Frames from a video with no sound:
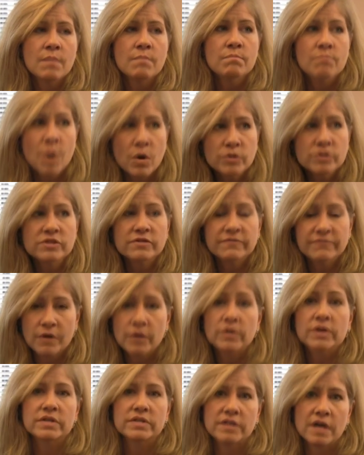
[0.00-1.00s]
most
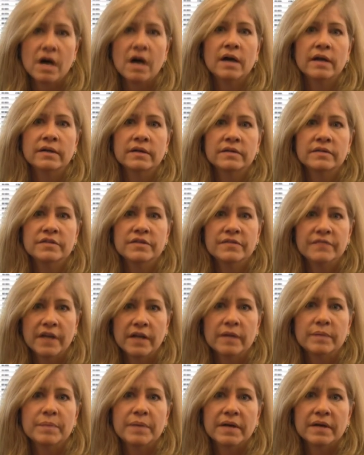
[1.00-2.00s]
focus on
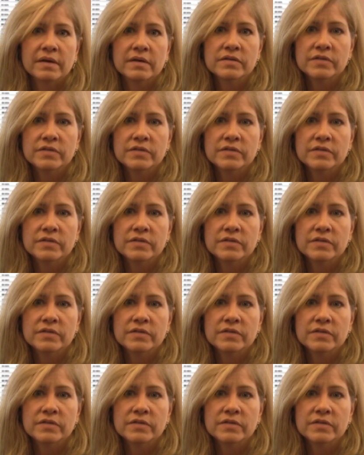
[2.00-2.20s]
developing.